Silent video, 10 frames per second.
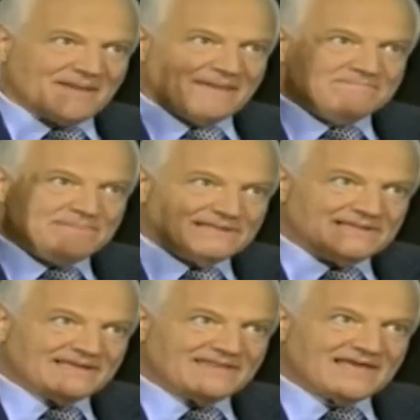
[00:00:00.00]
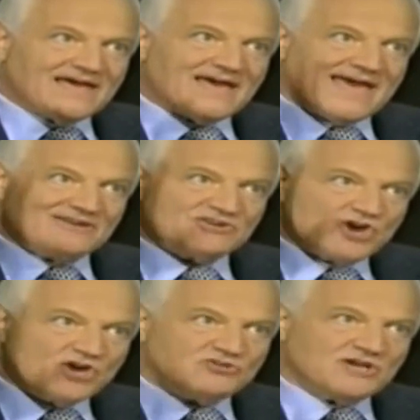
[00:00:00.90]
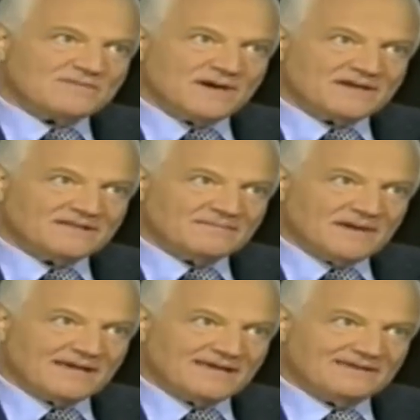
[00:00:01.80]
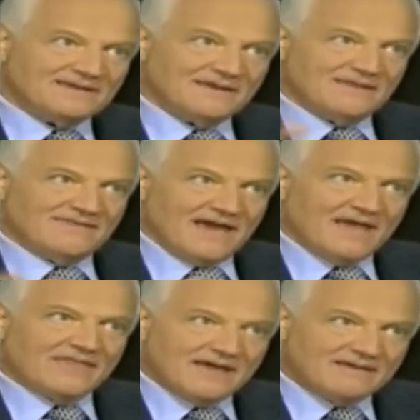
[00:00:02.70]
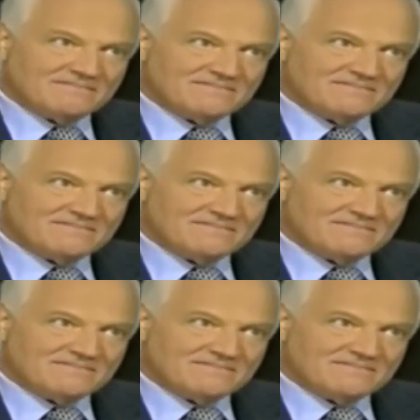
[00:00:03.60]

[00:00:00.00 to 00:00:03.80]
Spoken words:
by building there and conquering part of the market. The other